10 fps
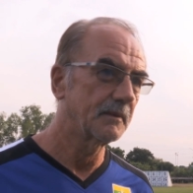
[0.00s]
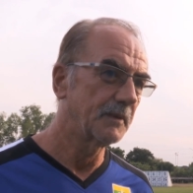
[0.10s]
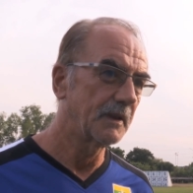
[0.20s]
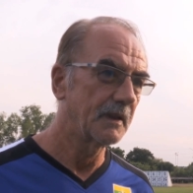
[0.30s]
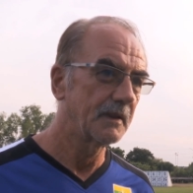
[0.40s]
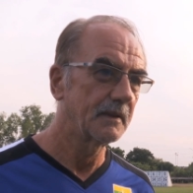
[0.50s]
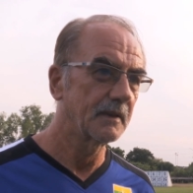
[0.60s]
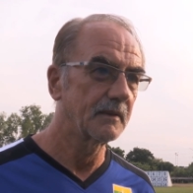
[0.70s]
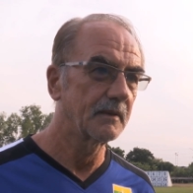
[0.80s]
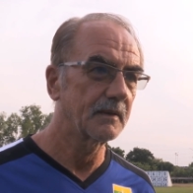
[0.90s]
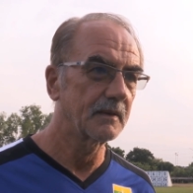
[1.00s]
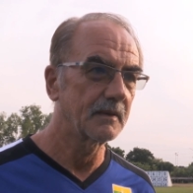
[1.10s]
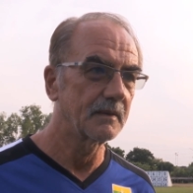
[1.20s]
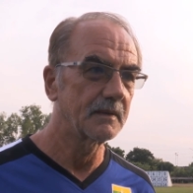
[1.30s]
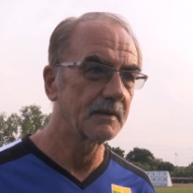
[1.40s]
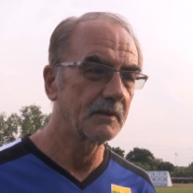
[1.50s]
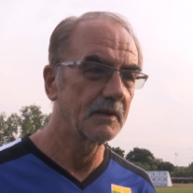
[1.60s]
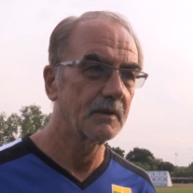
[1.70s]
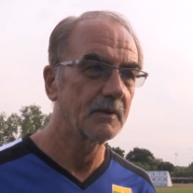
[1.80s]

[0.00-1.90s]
behind, and it's only a